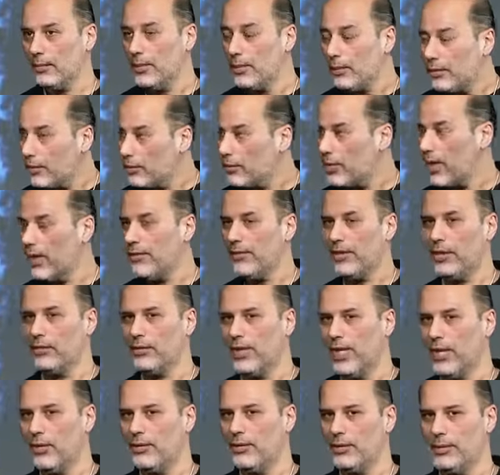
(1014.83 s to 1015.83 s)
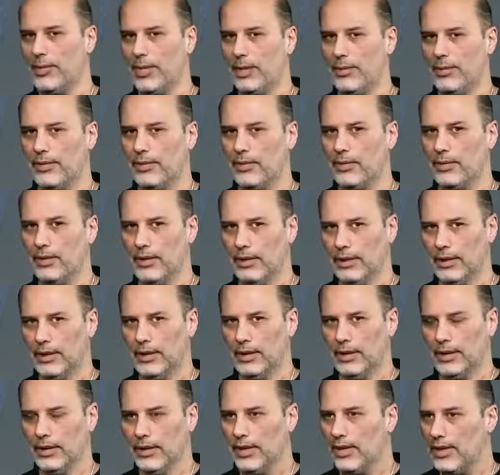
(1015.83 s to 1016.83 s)
To be able to travel around, to be able to
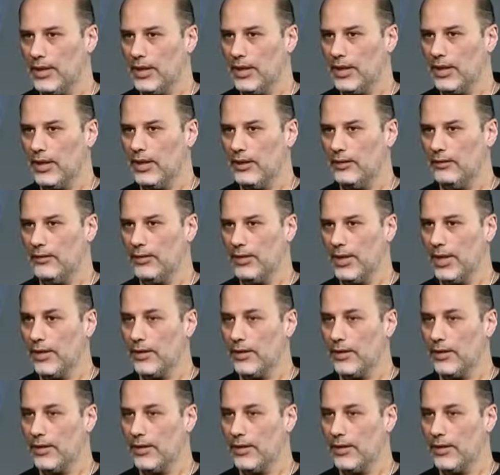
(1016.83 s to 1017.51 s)
study